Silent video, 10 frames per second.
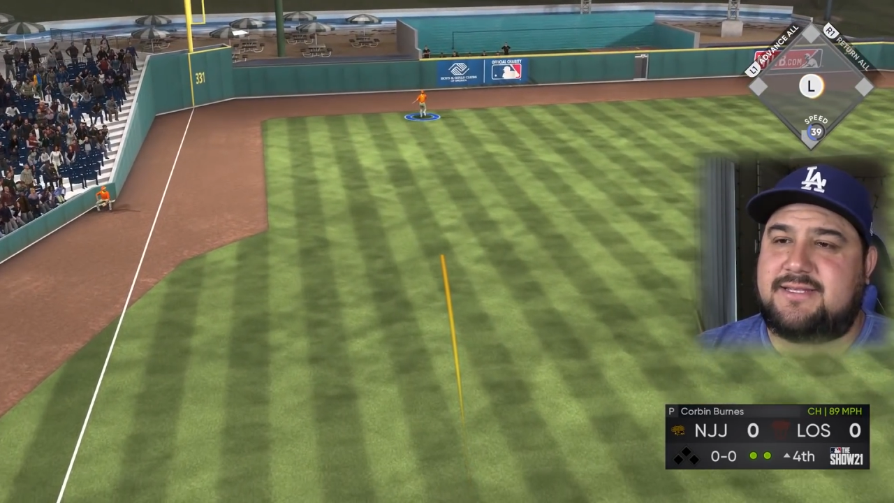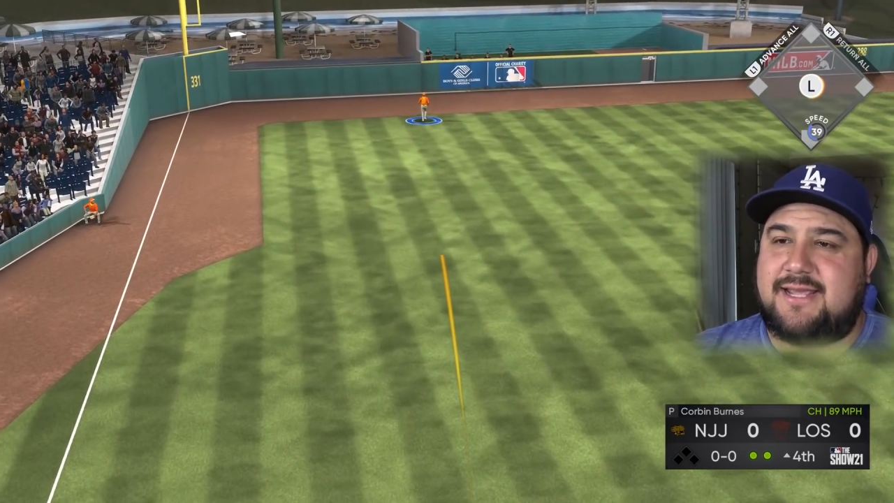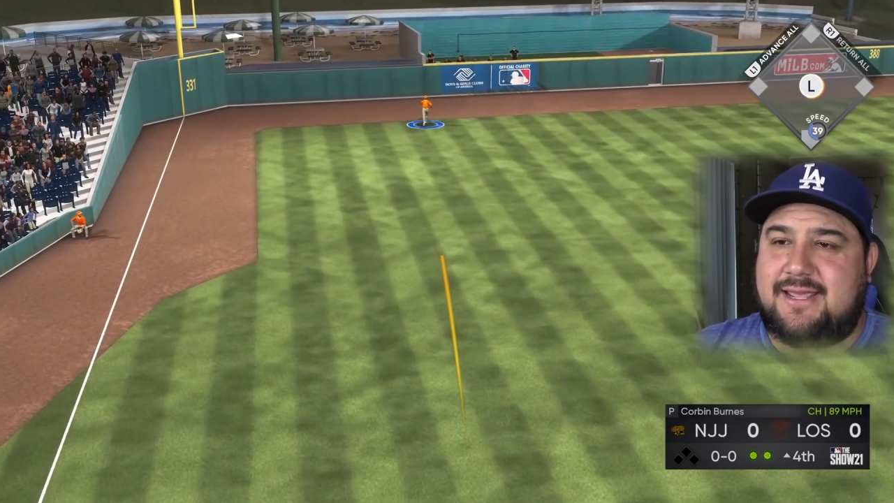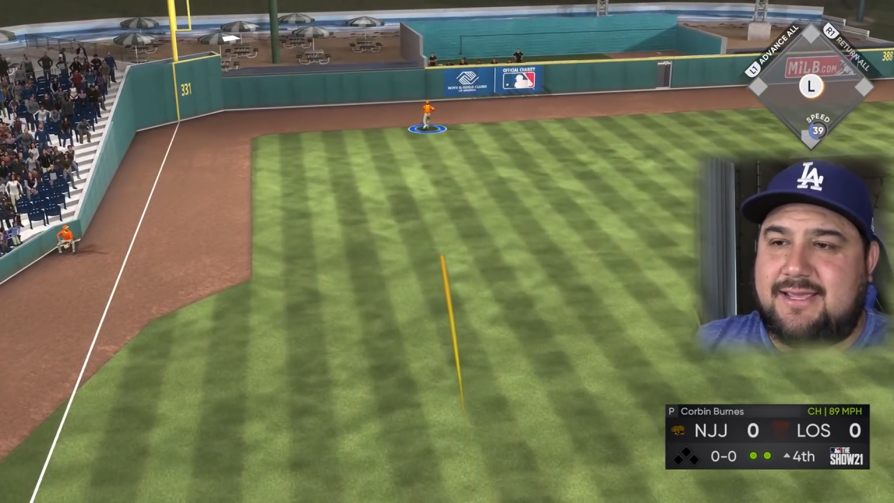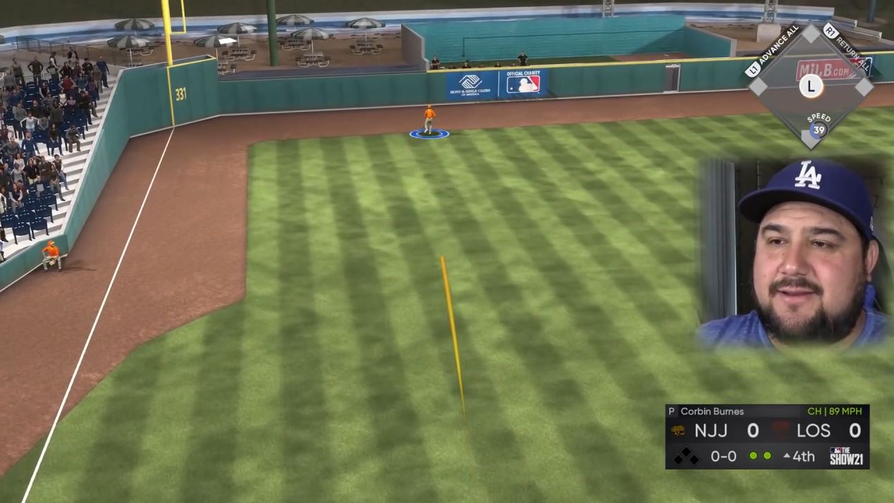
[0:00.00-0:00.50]

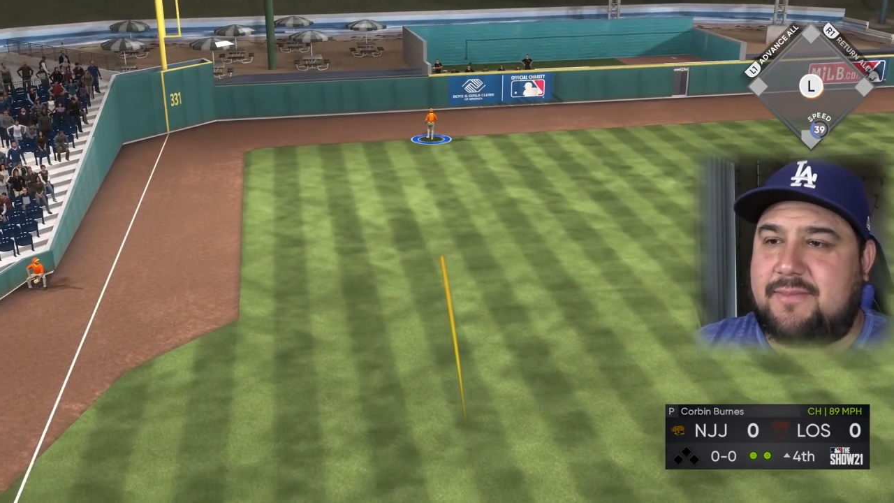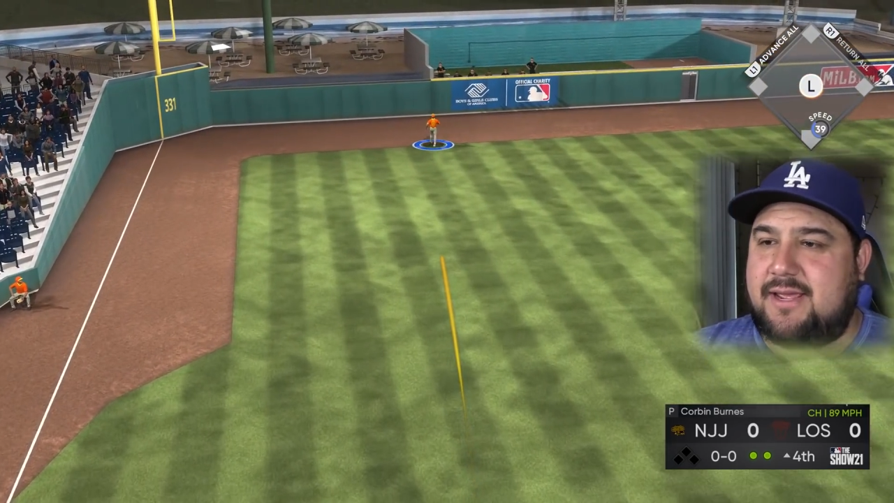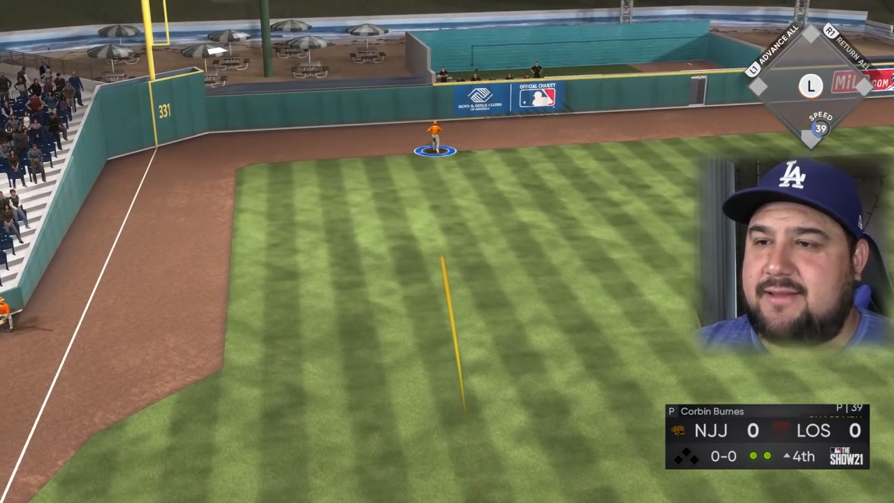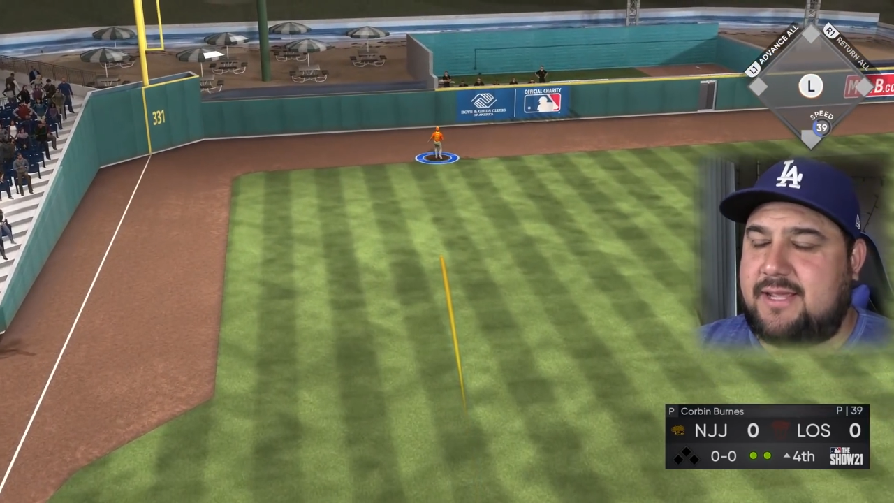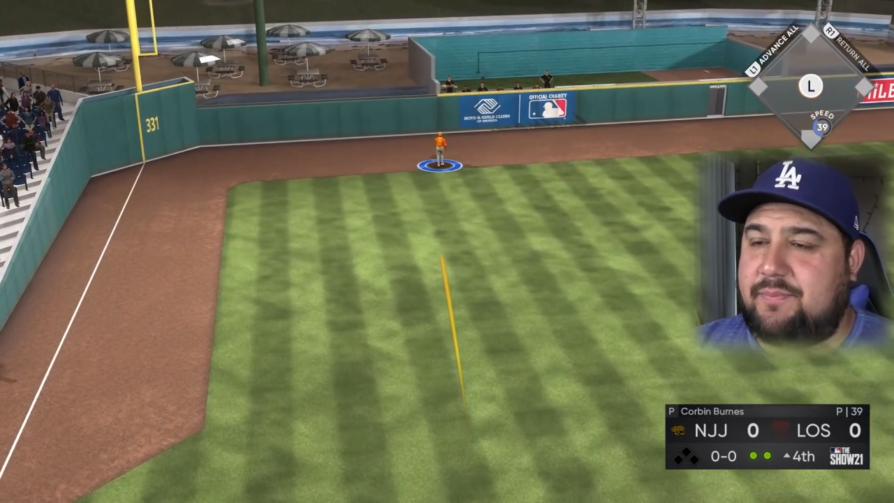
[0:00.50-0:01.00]
Dang it,
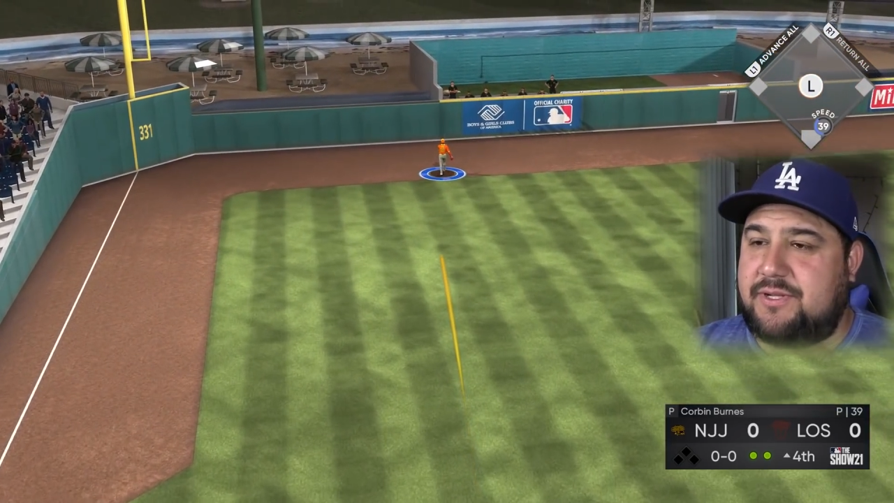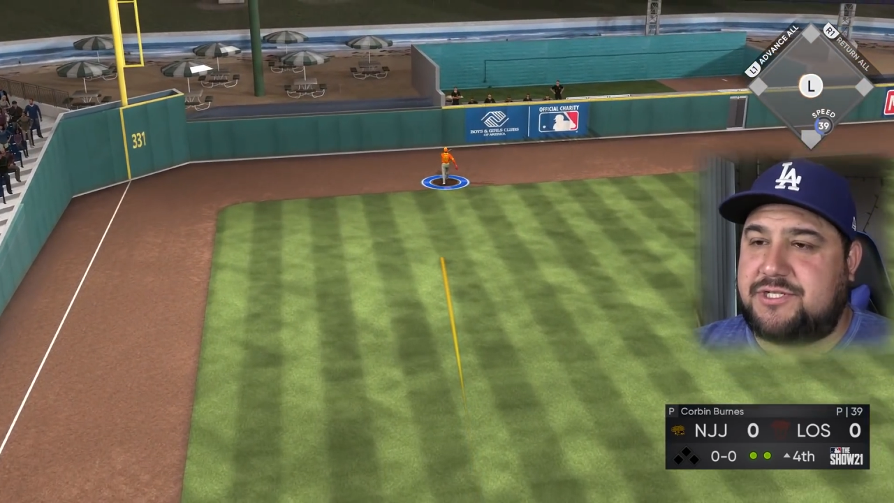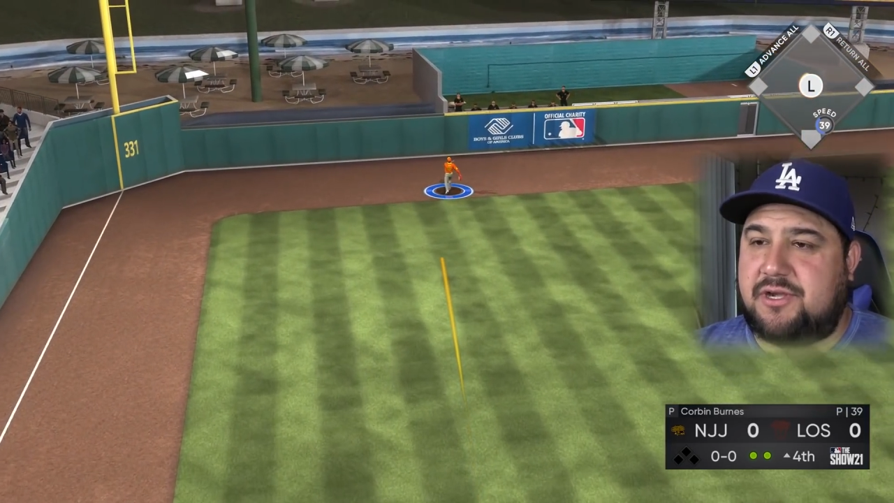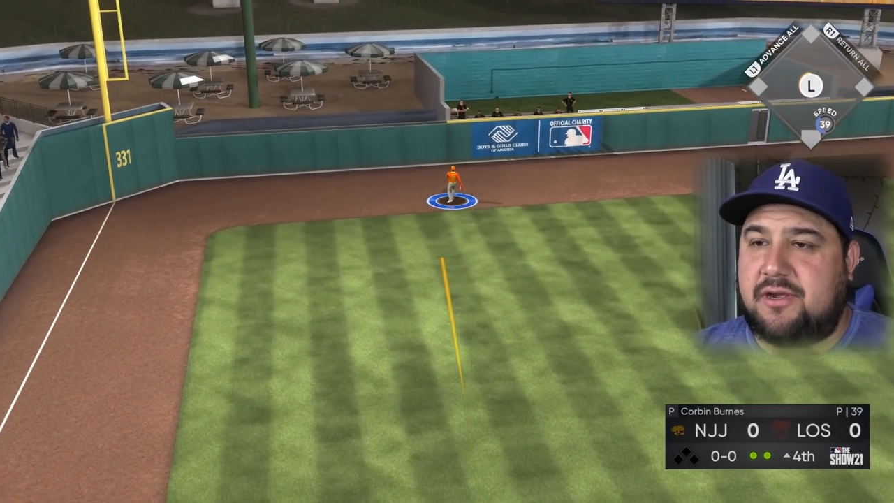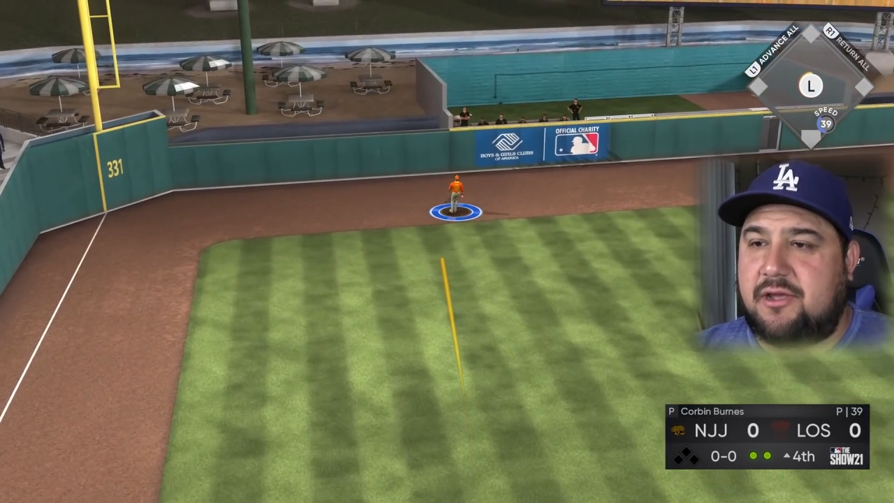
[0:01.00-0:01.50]
man. That
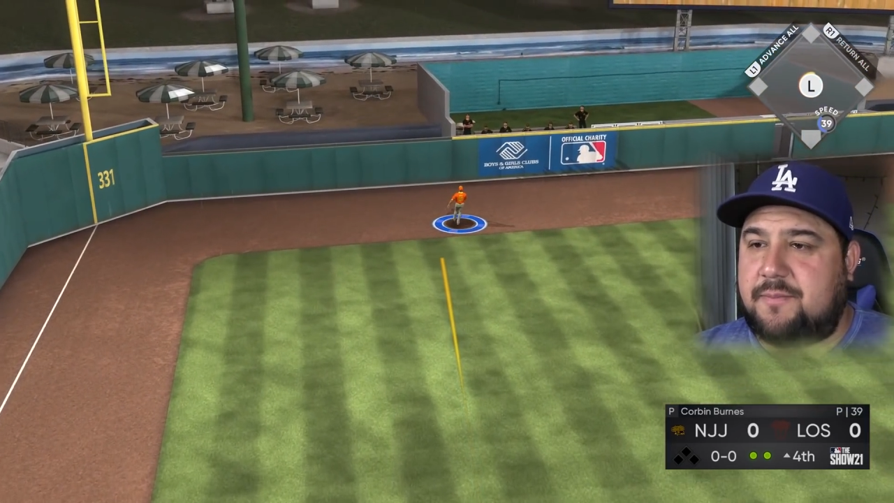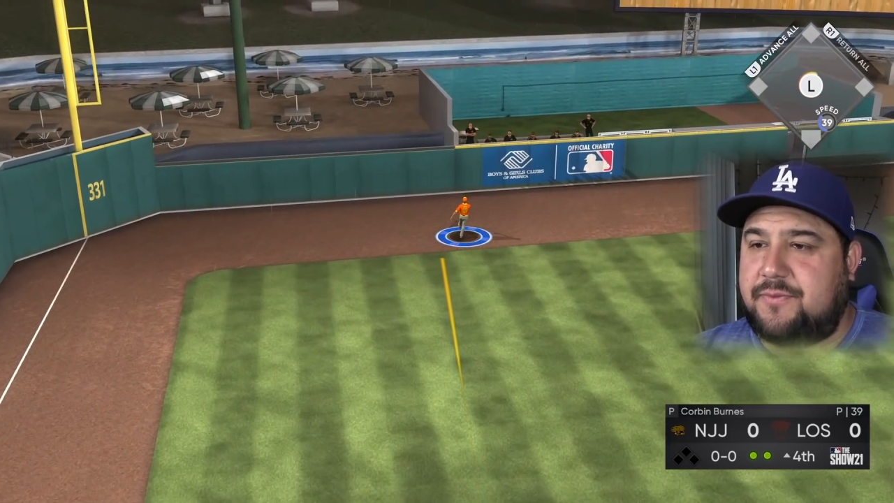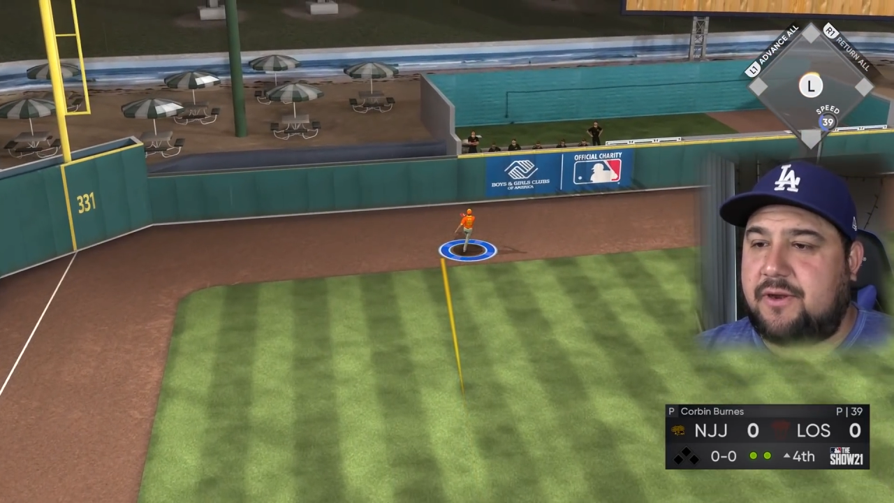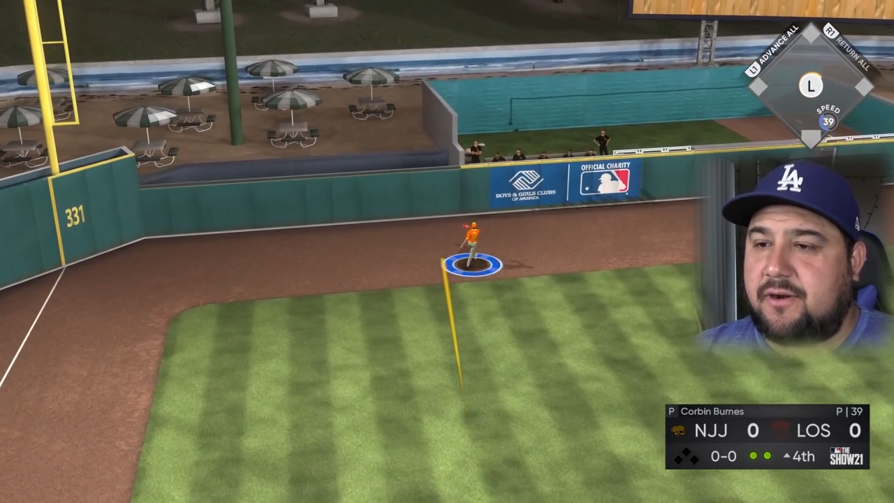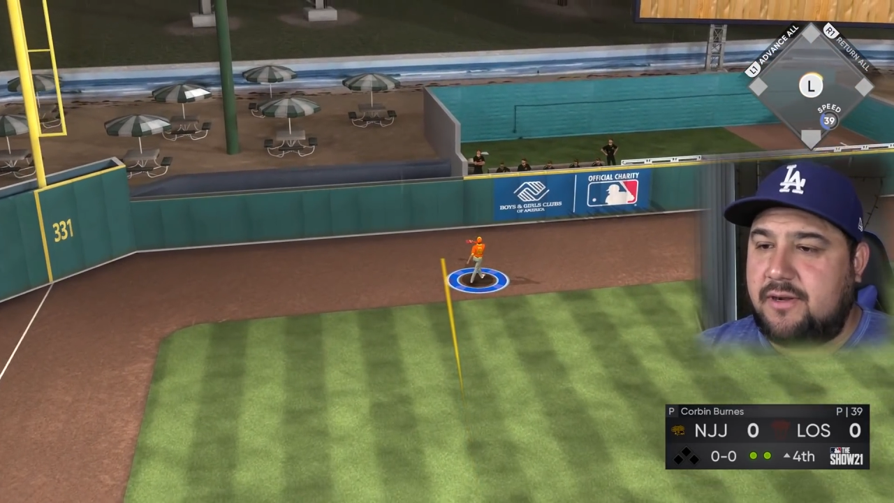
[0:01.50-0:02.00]
pitch hung up
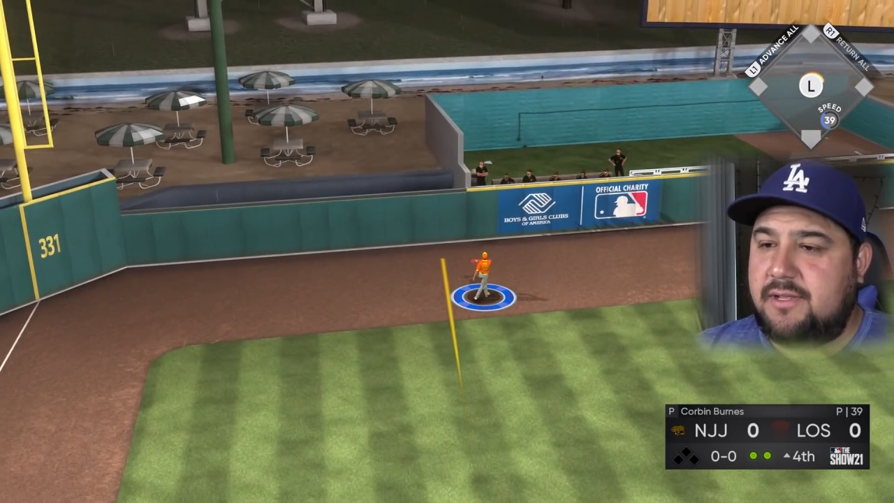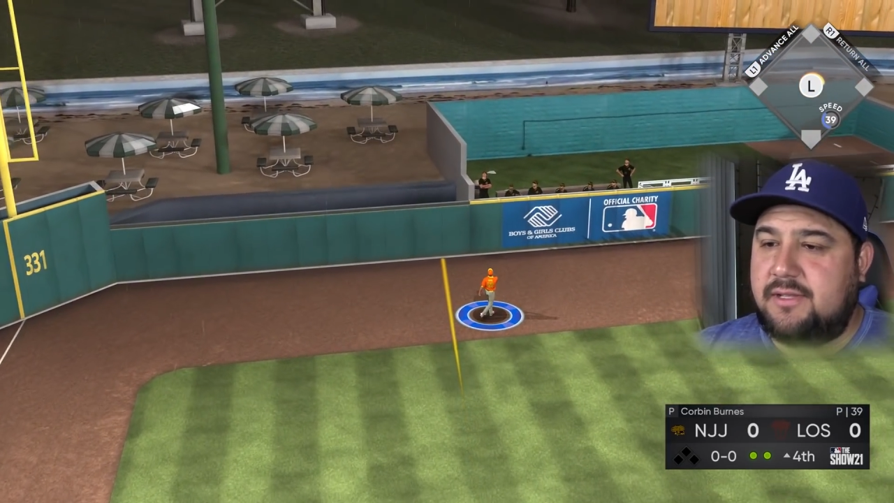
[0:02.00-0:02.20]
there.